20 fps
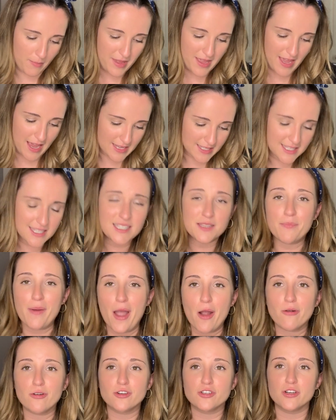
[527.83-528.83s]
yes, this is a
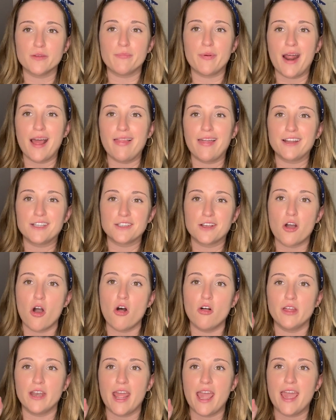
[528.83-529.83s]
power strip, but I like to
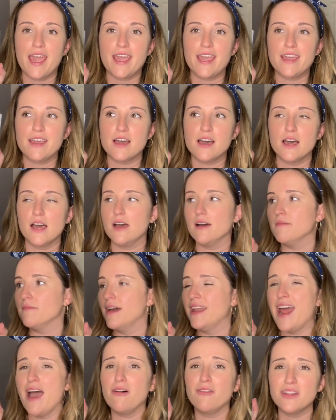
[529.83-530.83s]
call it
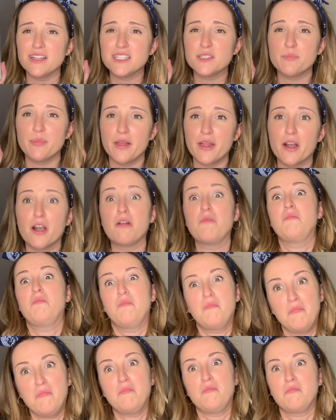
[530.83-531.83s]
an outlet splitter
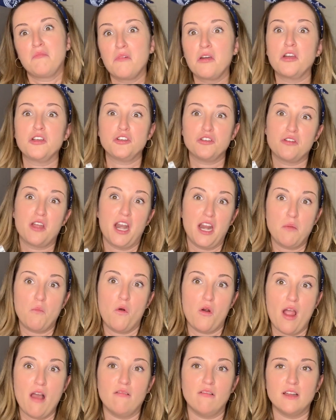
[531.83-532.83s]
because you're getting
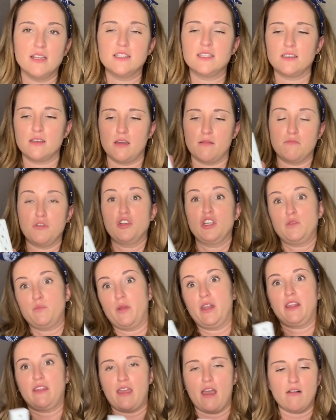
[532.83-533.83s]
more outlets. You're
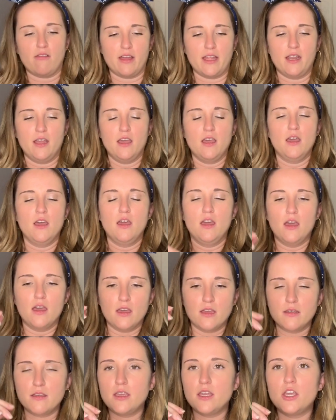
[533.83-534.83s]
splitting the outlet.
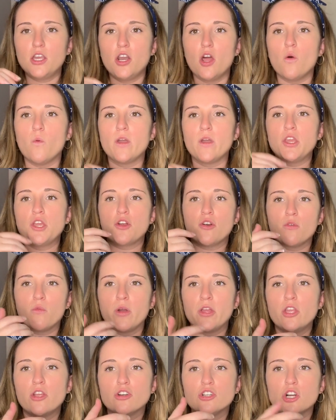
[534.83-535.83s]
You know, when
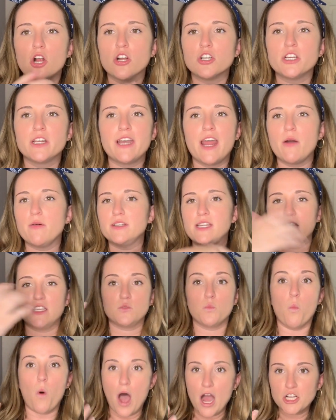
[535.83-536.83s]
you're charging nowadays
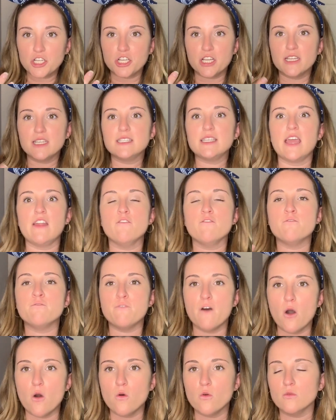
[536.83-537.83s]
watches and
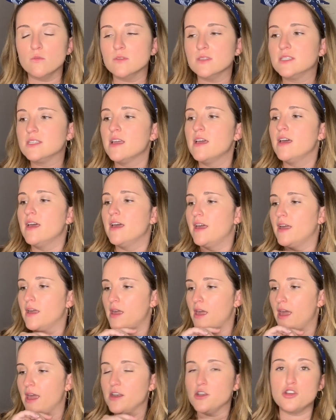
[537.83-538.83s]
phones
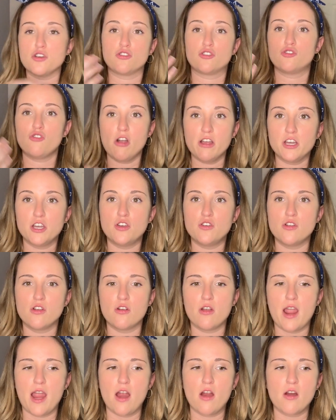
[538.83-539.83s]
and you're trying to do
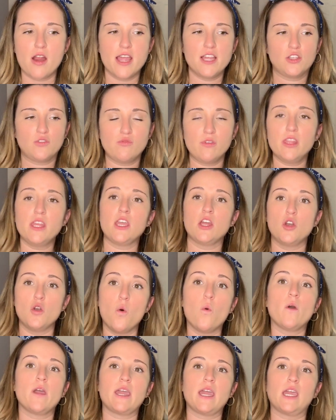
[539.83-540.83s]
your hair, it's really
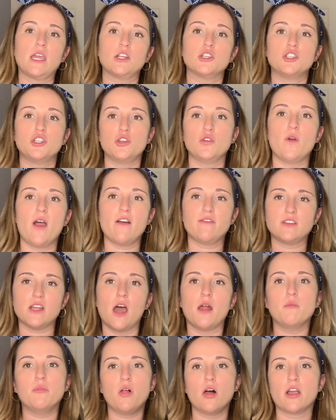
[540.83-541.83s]
annoying to have to
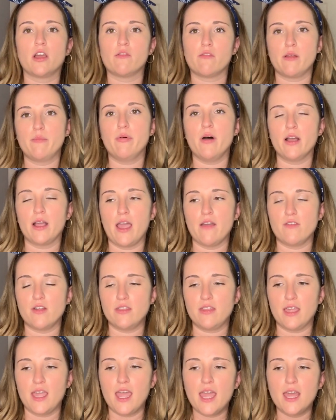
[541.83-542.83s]
unplug and replug
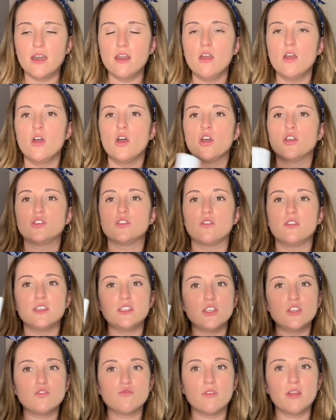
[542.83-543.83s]
everything in. So this
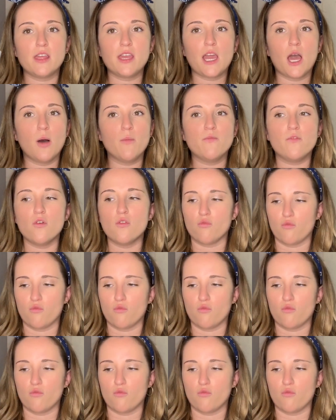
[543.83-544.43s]
is really helpful,